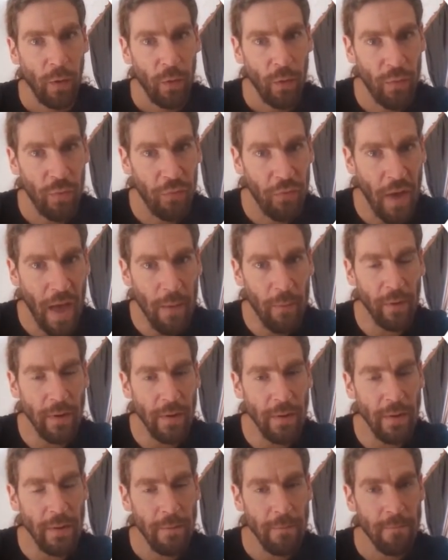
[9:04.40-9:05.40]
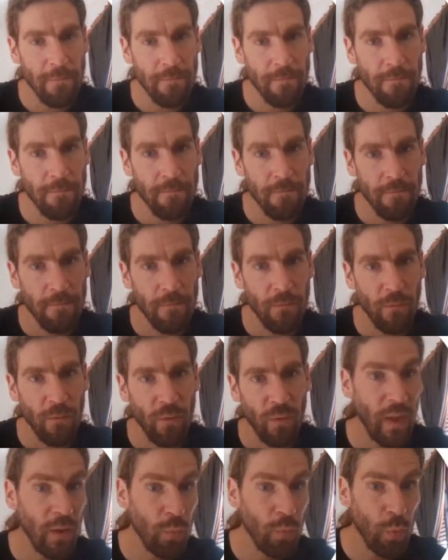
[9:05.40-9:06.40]
The family
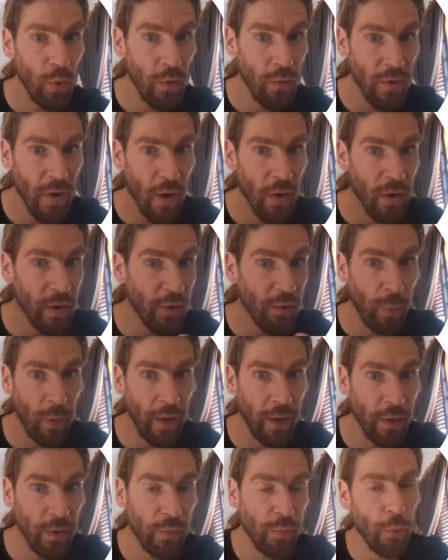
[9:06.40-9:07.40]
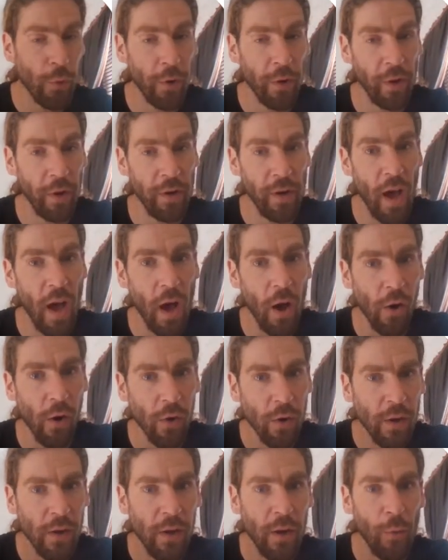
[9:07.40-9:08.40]
that we've now explained further
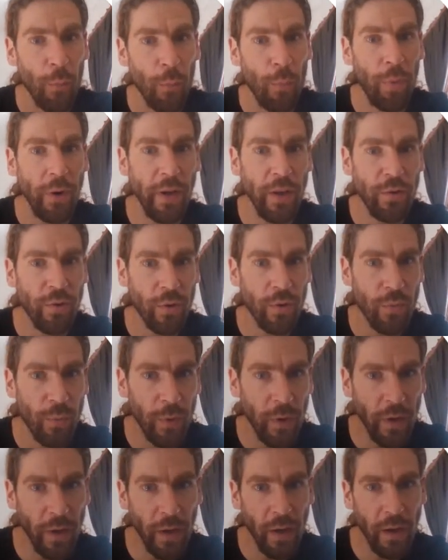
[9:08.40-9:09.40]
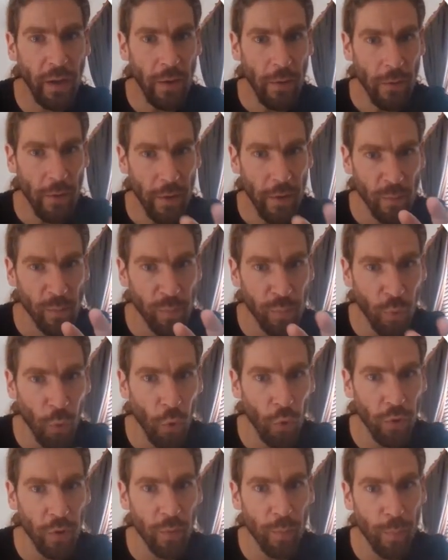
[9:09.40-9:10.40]
now plays a really
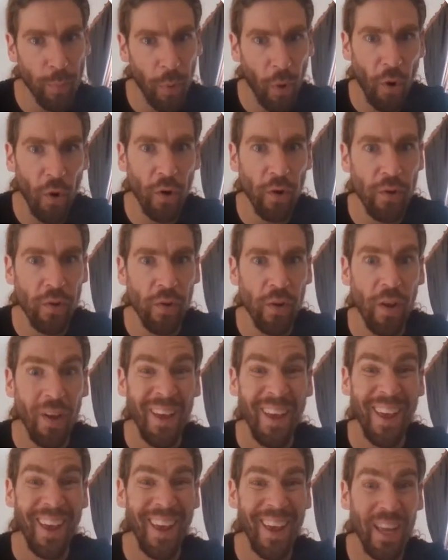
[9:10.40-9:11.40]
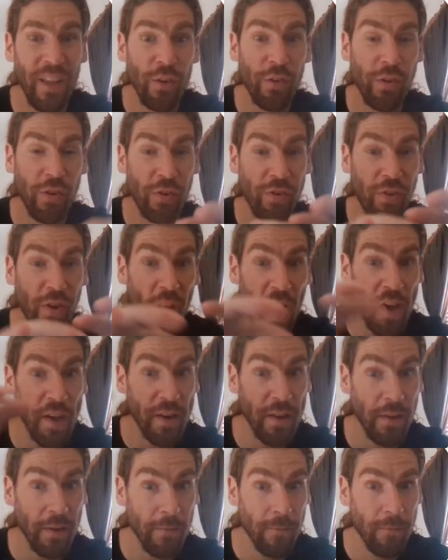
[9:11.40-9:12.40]
important part in
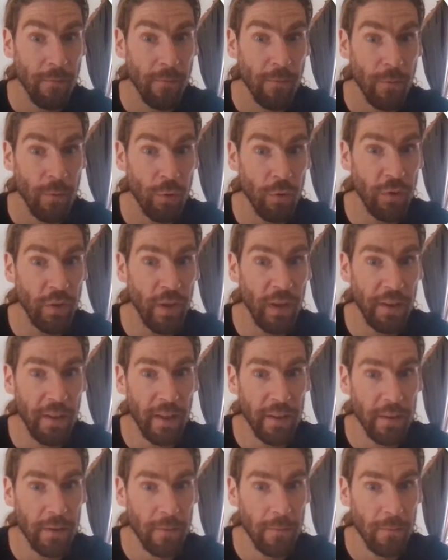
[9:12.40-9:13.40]
society. So see that.